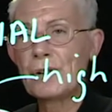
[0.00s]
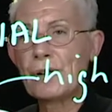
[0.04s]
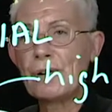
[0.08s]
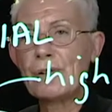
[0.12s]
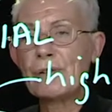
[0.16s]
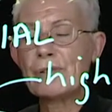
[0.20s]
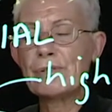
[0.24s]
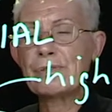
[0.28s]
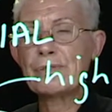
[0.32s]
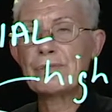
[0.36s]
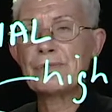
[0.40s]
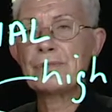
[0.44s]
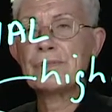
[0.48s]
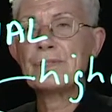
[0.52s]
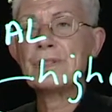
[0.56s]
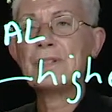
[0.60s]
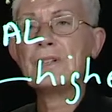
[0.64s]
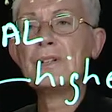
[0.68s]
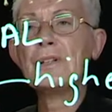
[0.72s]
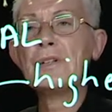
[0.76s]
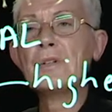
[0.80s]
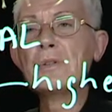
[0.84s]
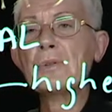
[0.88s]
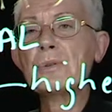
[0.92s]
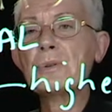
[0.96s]
of
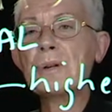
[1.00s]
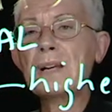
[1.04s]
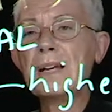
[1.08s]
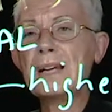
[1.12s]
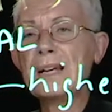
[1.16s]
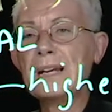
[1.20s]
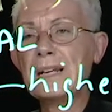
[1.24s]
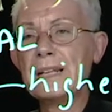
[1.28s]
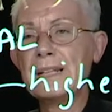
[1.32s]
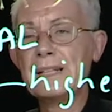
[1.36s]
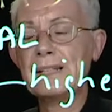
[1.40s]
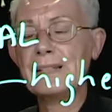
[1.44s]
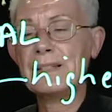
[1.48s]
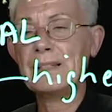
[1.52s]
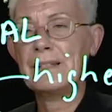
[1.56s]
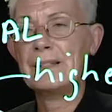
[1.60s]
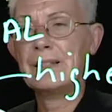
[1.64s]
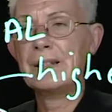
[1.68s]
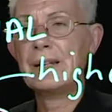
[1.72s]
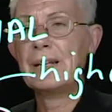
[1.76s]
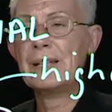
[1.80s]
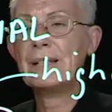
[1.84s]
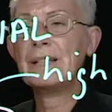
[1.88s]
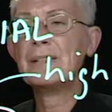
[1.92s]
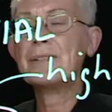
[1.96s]
grain and